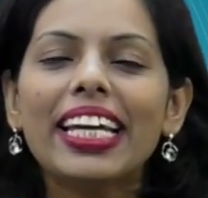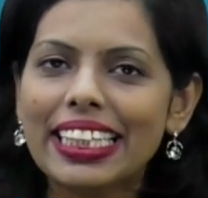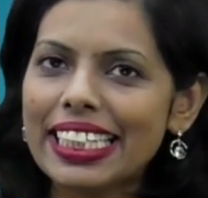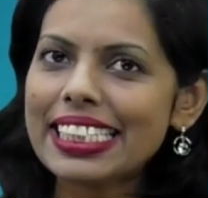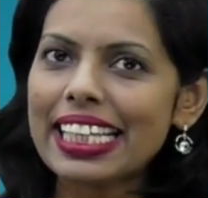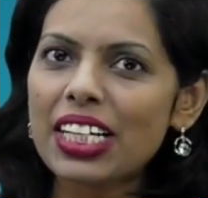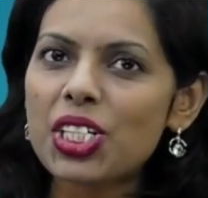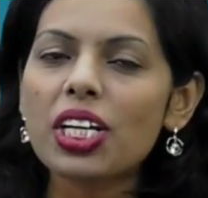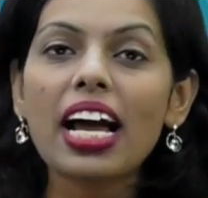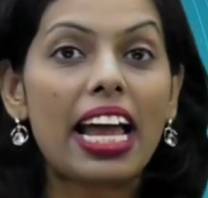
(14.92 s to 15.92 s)
In this
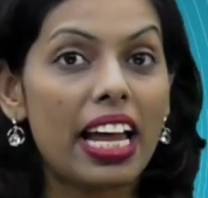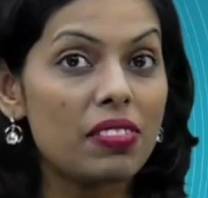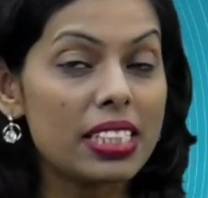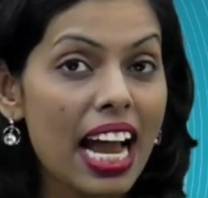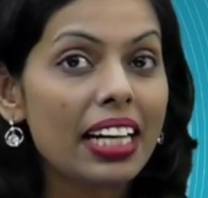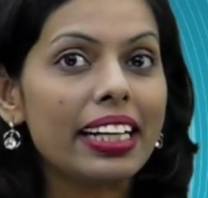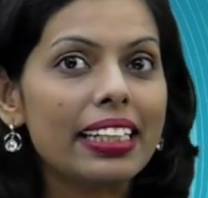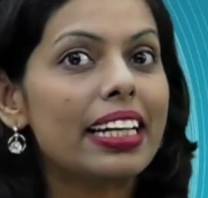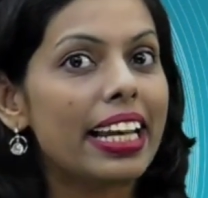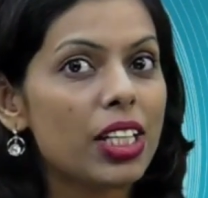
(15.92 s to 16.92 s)
lecture, I have
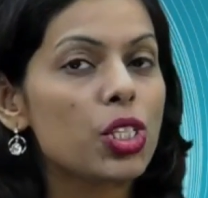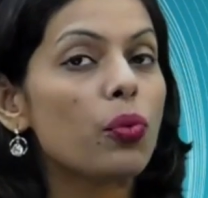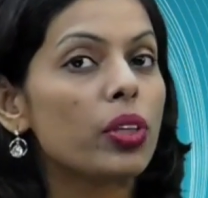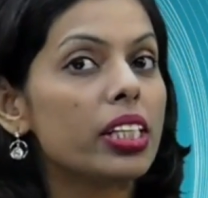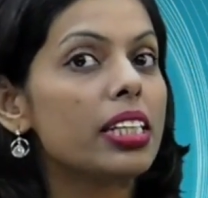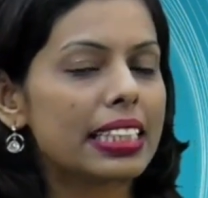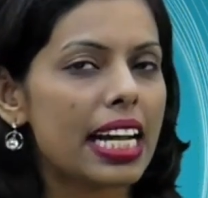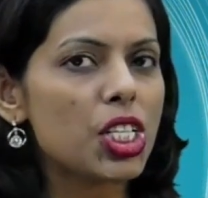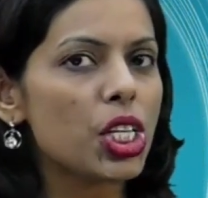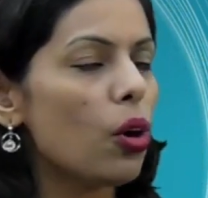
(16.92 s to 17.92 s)
started the lecture with a
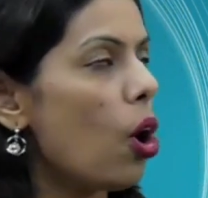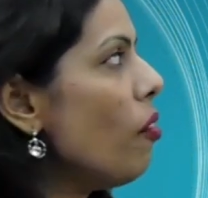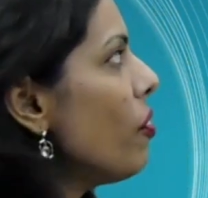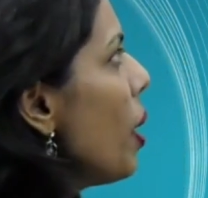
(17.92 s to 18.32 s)
discussion of